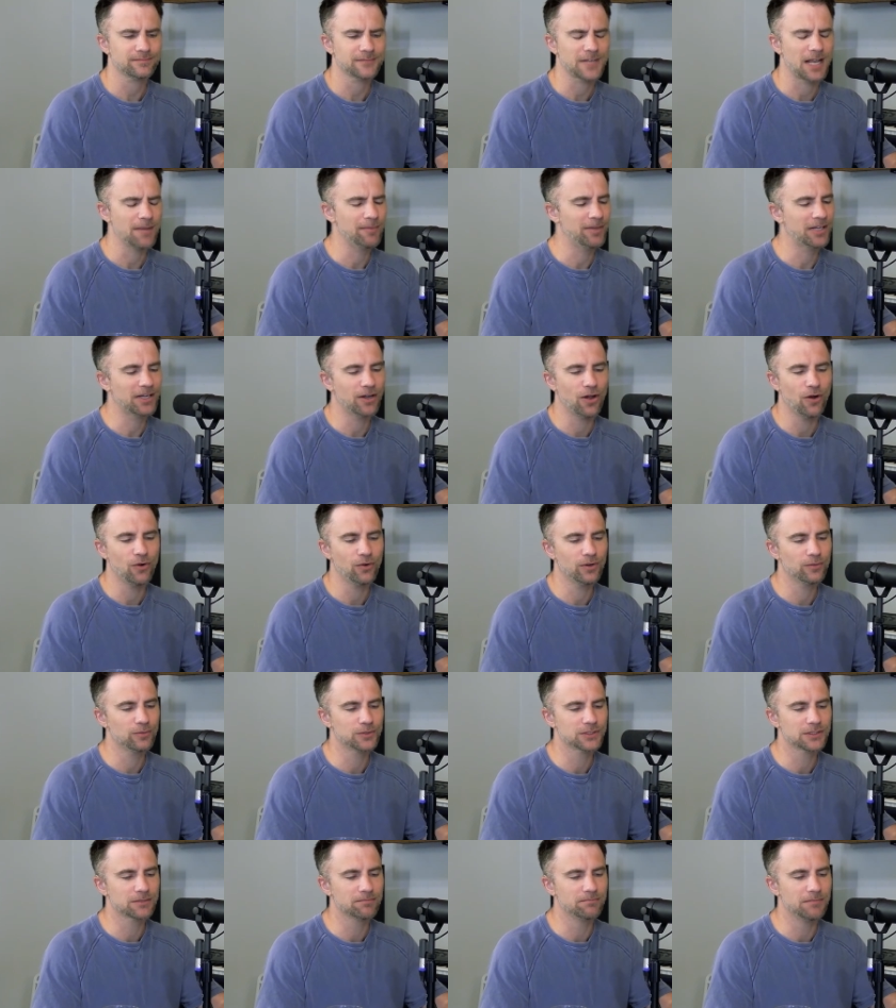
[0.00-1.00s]
I mean, Conan
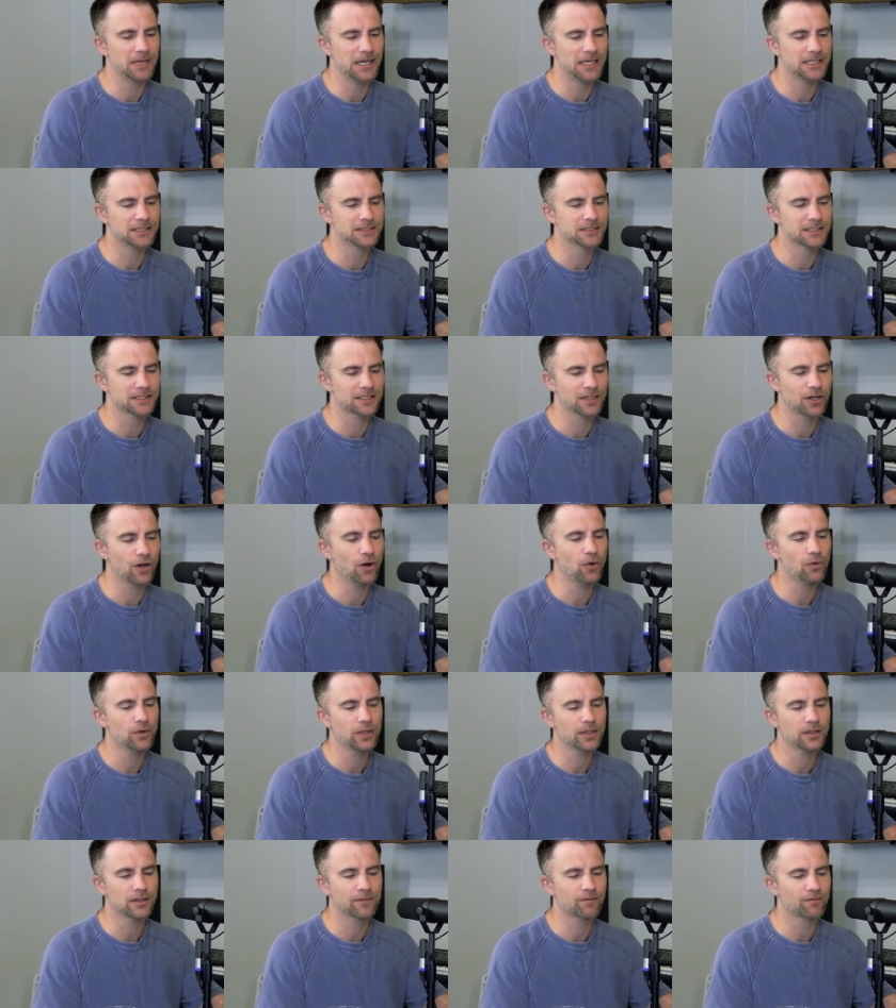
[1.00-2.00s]
was amazing.
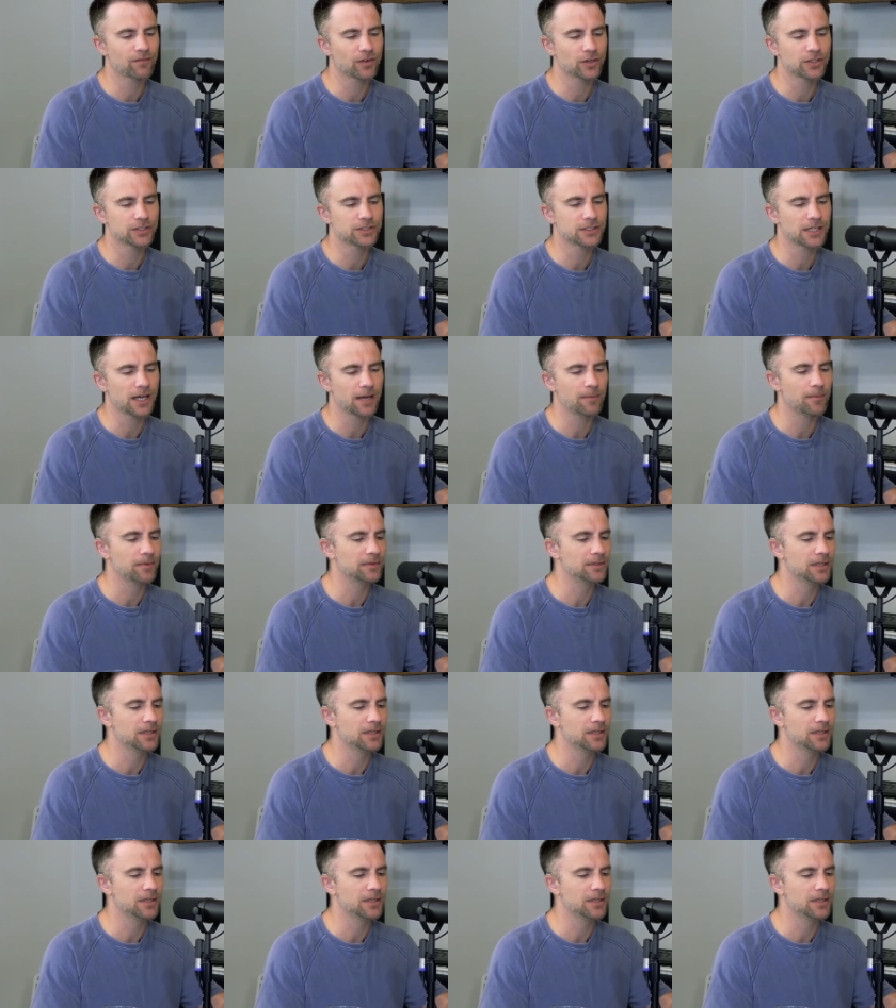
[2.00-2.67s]
Conan, the first time,